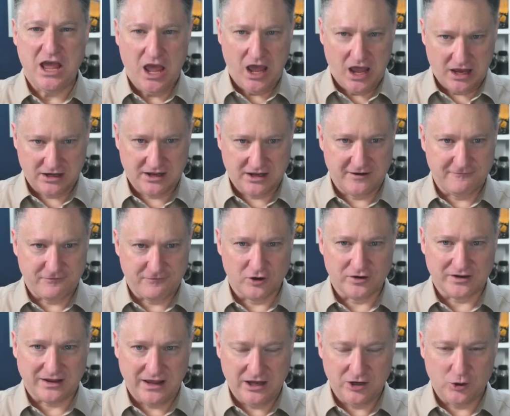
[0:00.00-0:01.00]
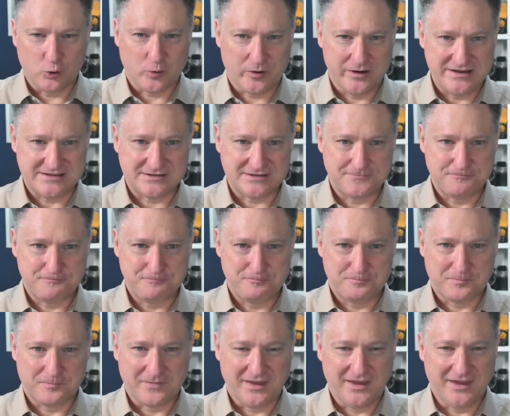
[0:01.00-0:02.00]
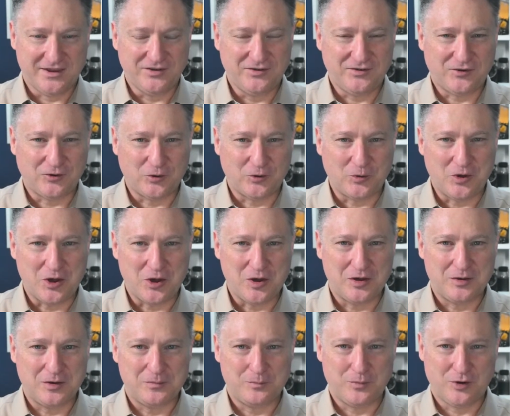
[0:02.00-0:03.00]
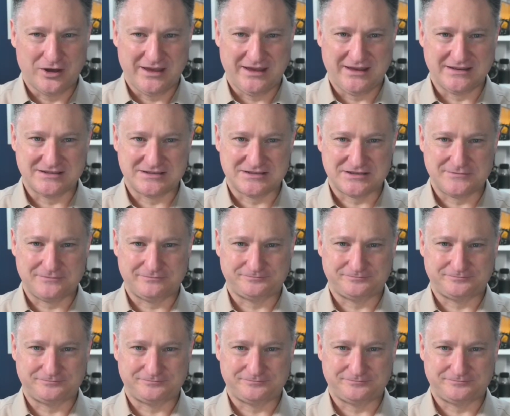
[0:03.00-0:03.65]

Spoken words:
and convert inquiries into bookings.